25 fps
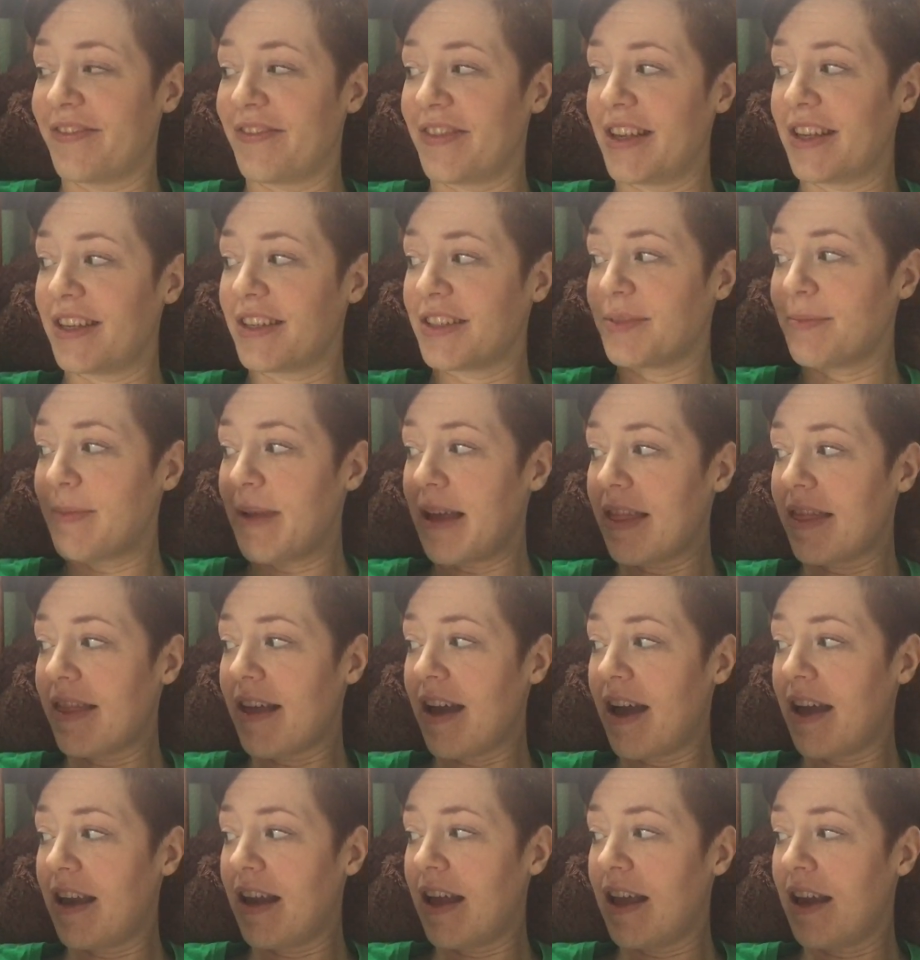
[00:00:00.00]
finished my
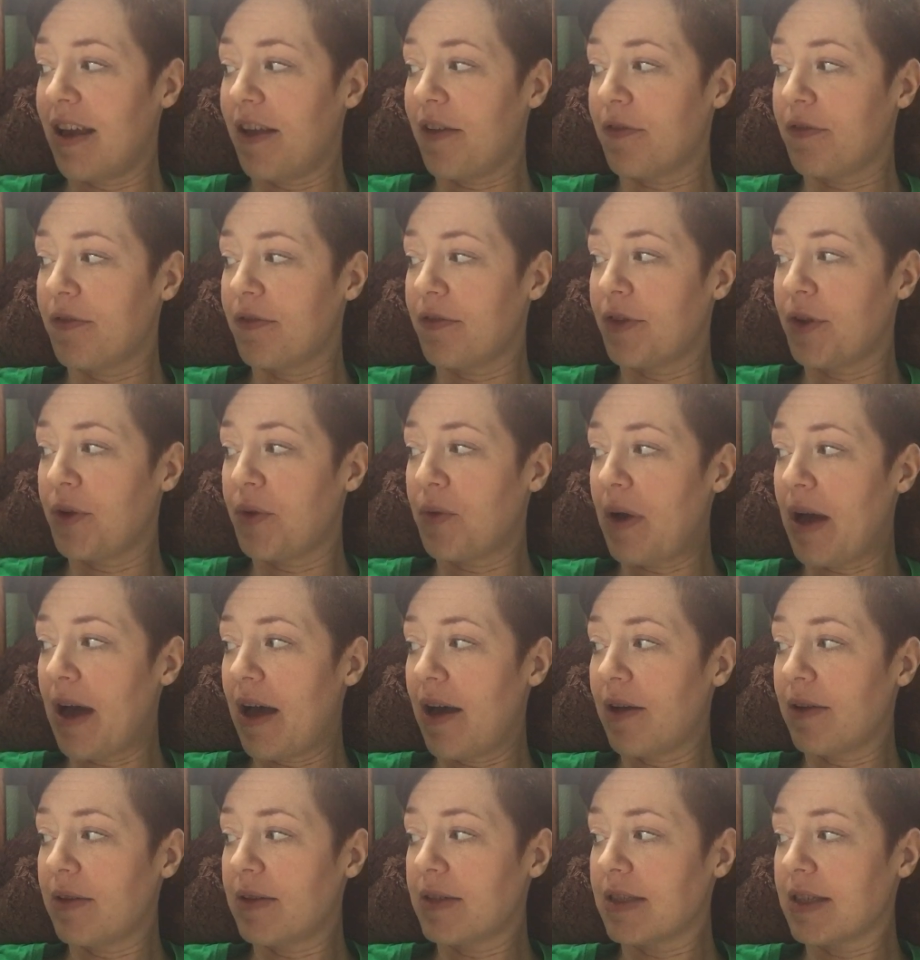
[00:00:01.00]
thought and it flew
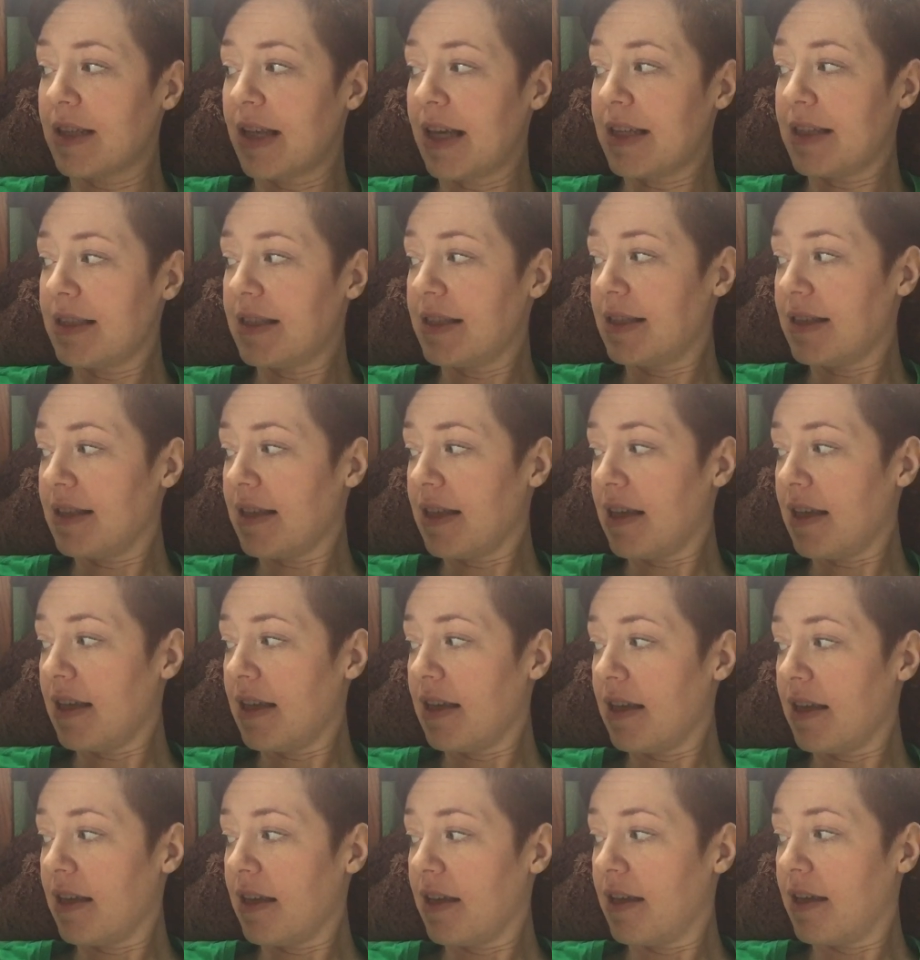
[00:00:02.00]
out. Let's
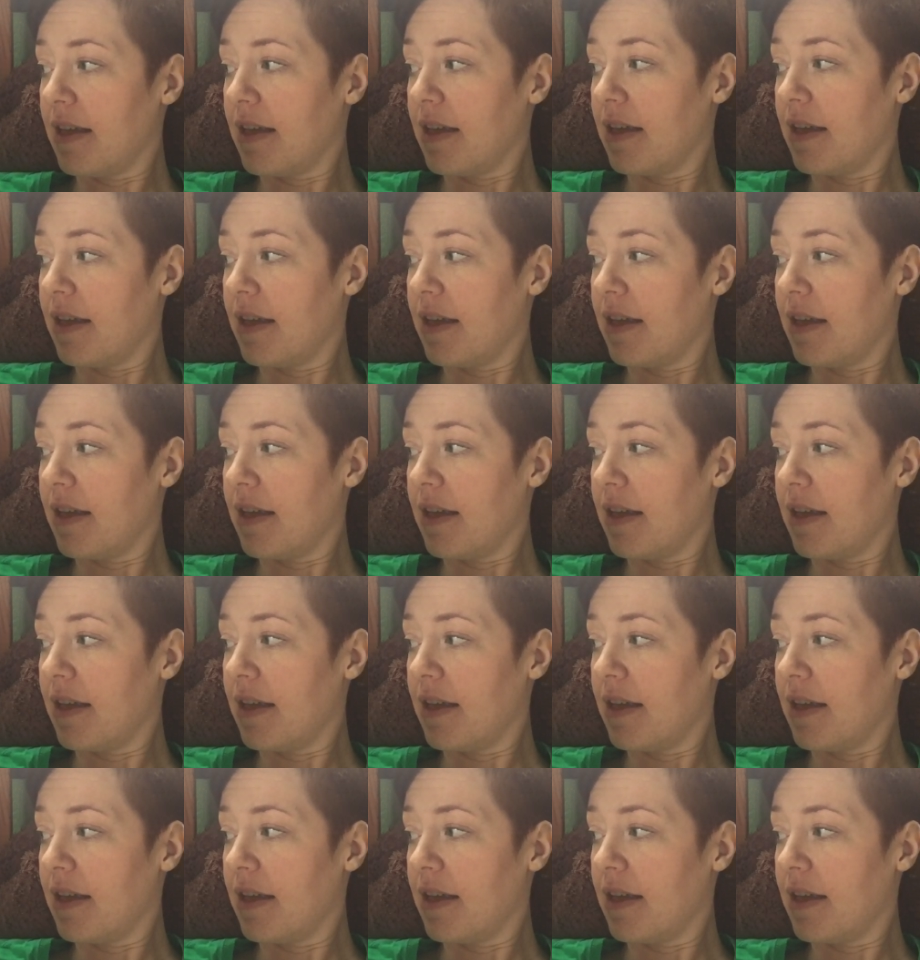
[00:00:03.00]
see.